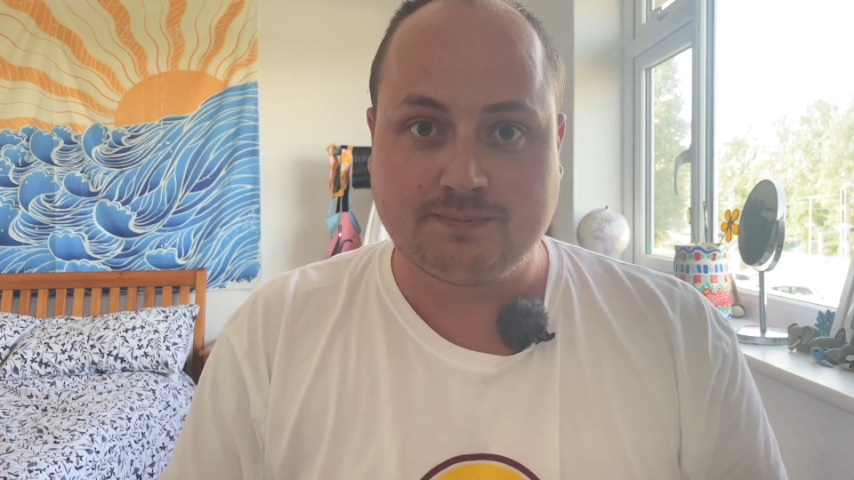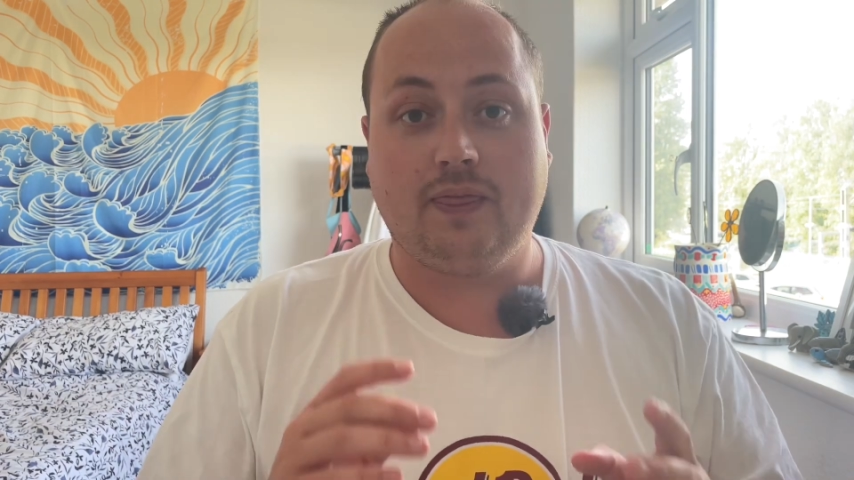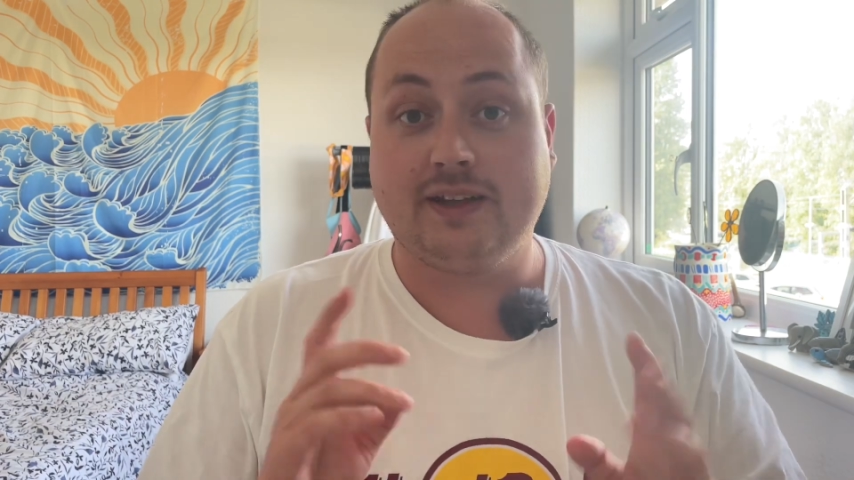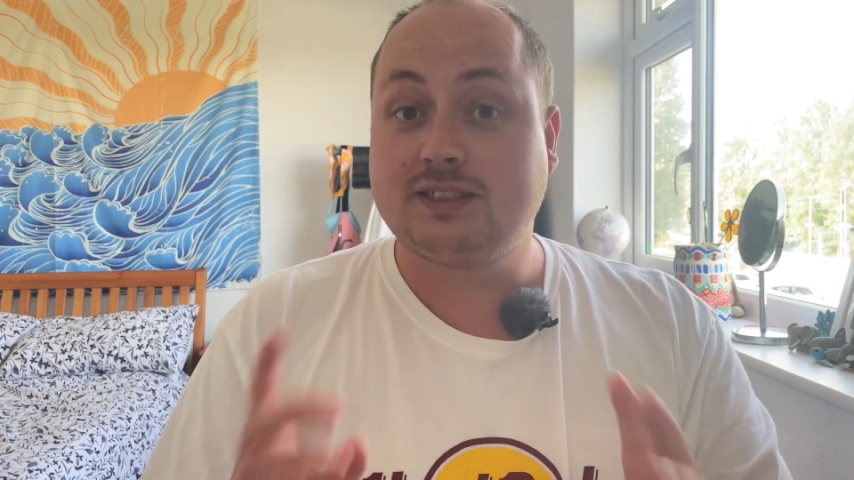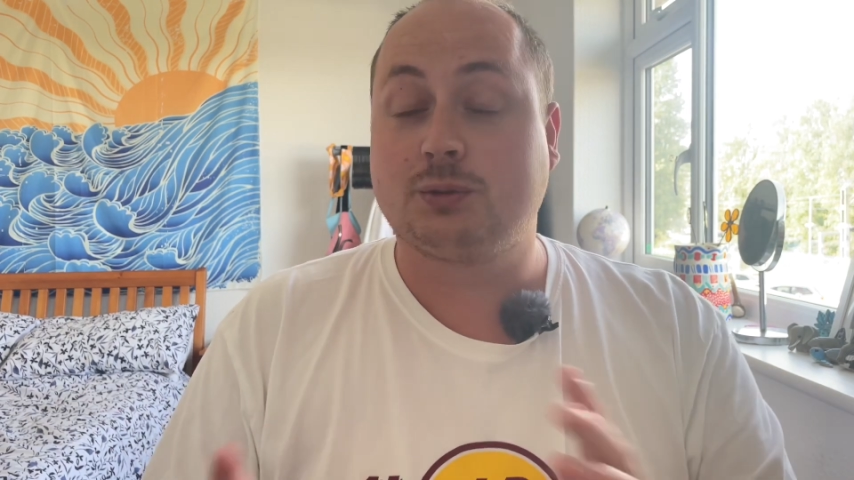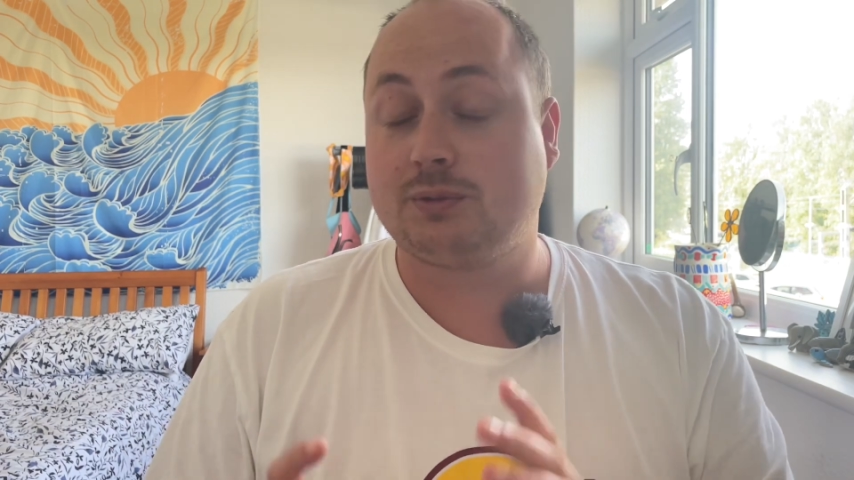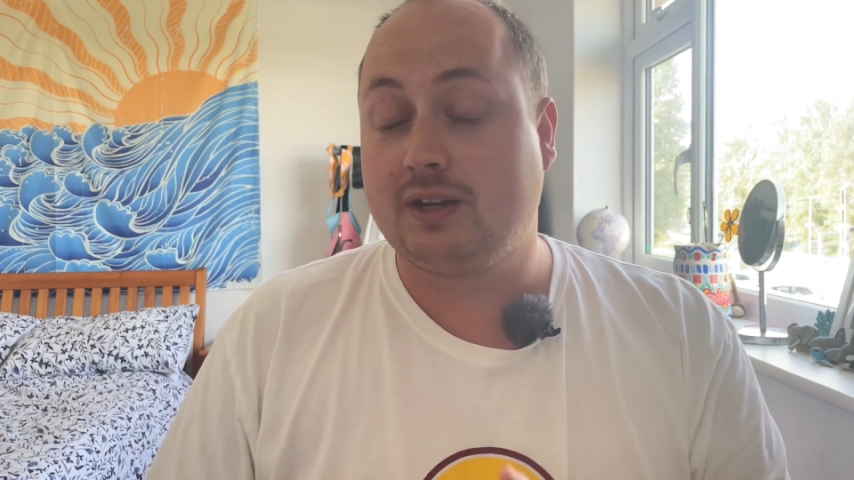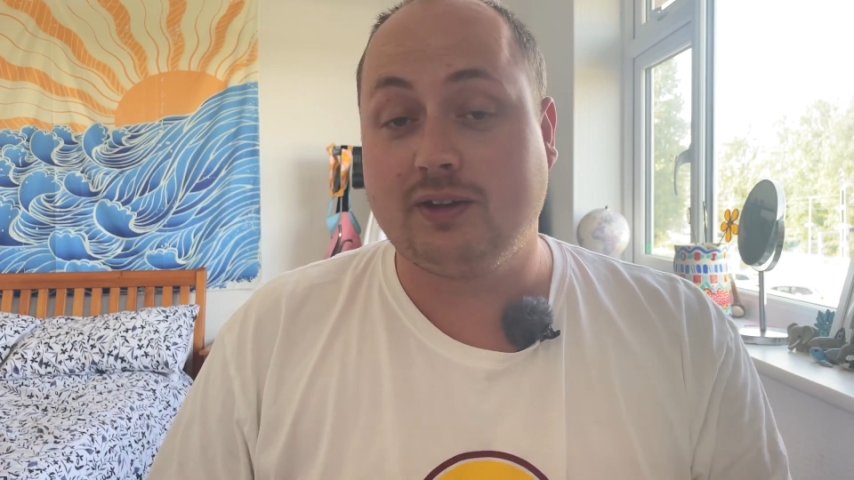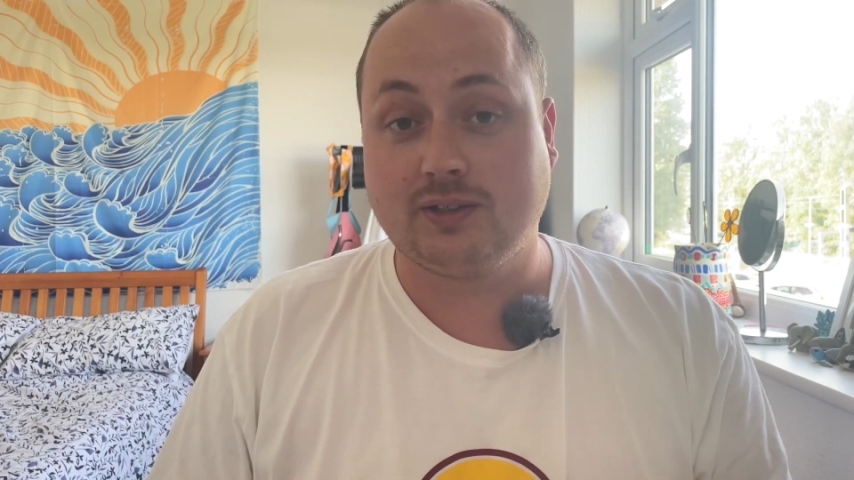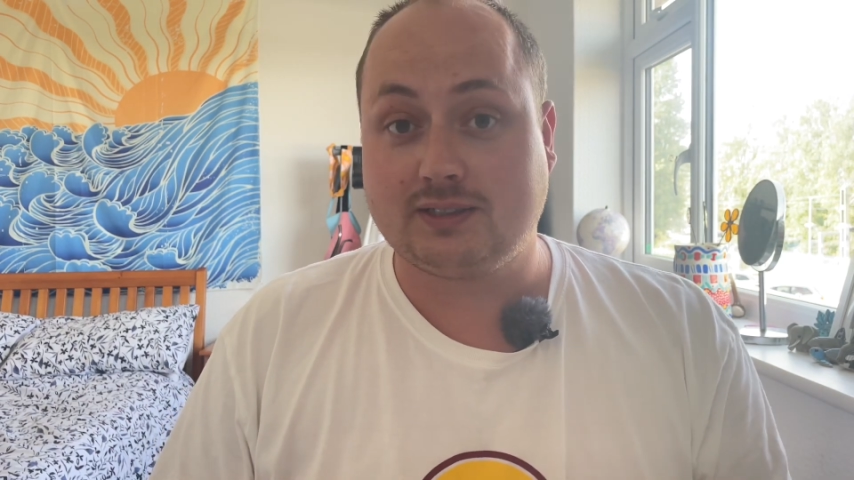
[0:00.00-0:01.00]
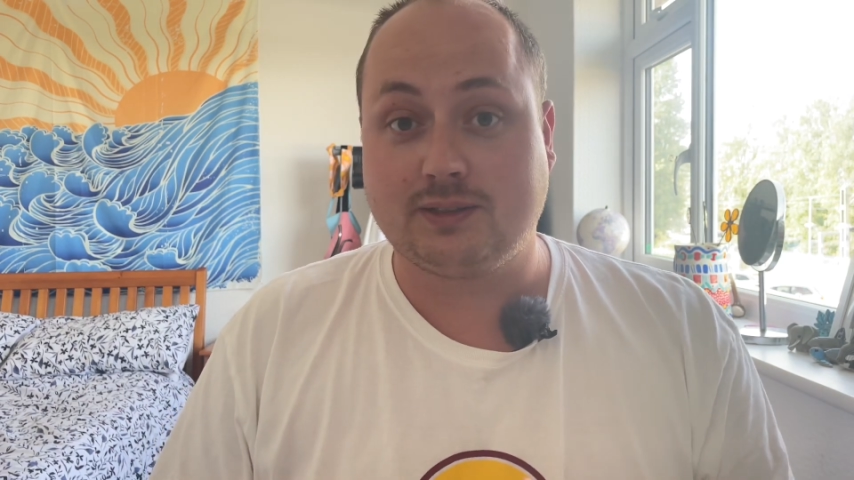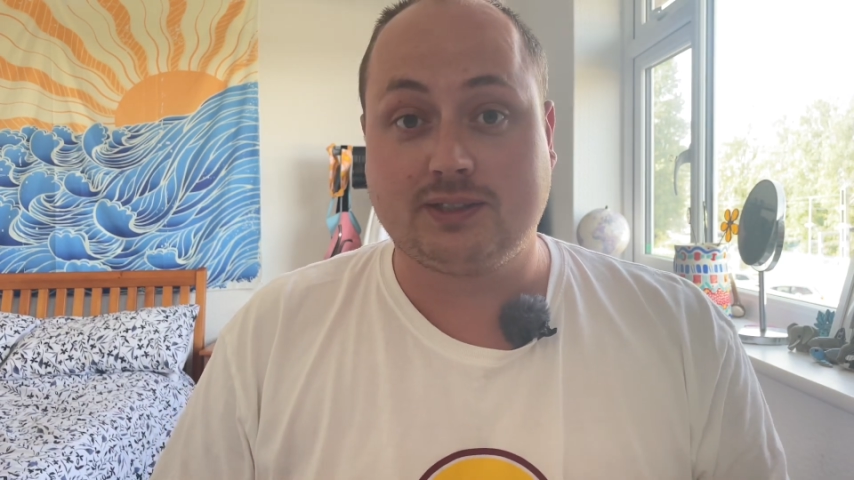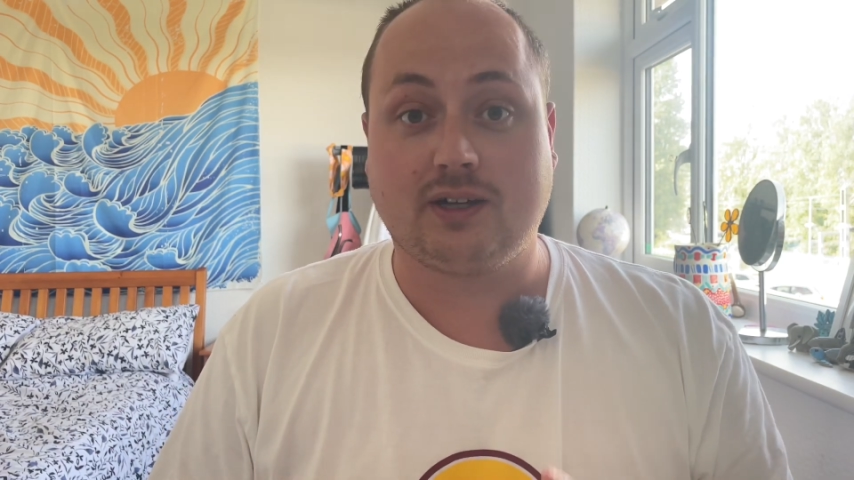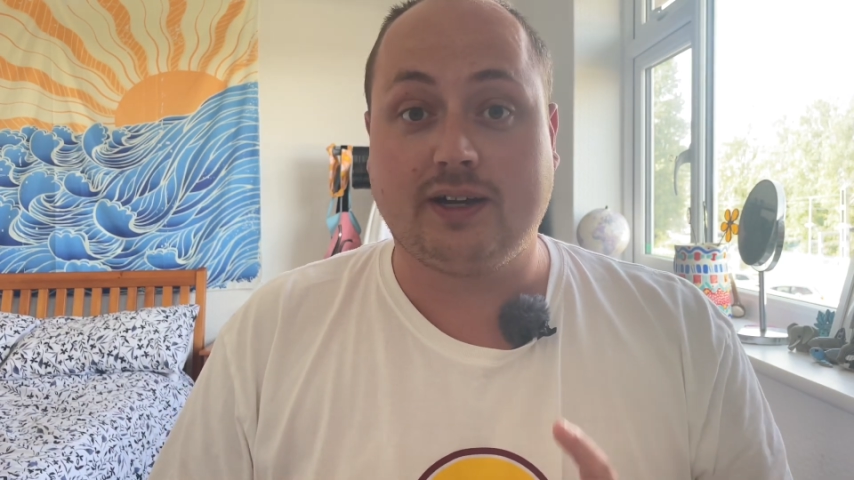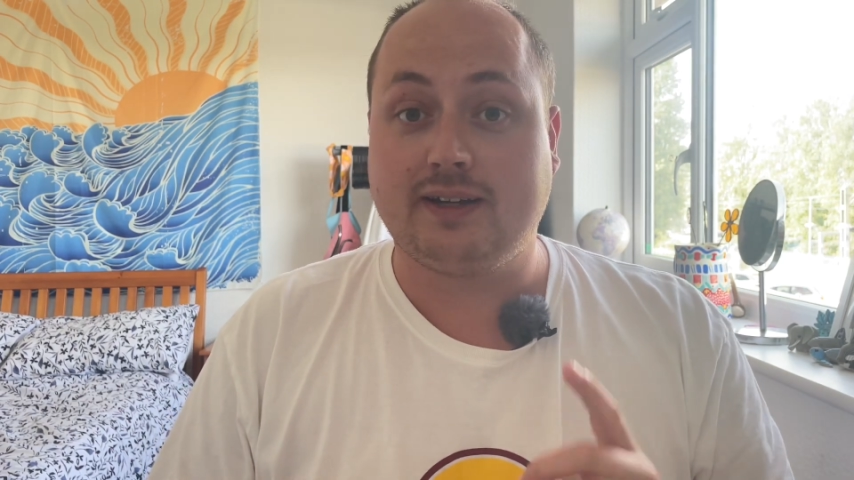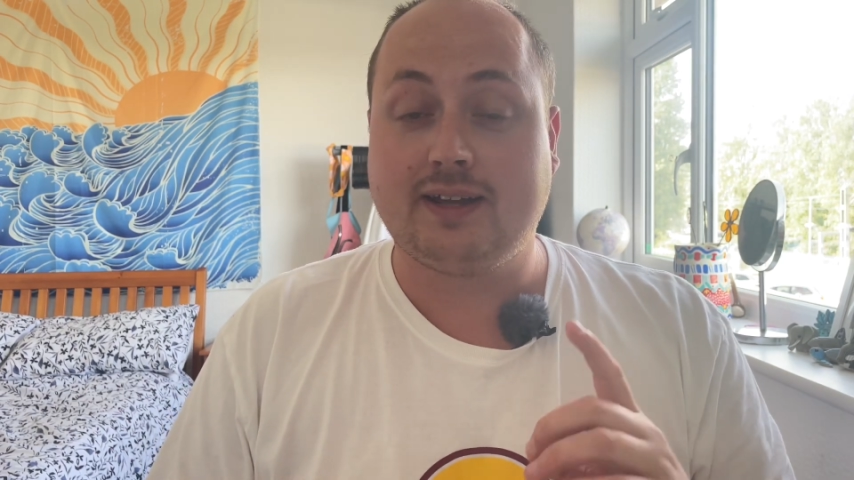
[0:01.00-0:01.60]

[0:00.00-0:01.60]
This was when I also started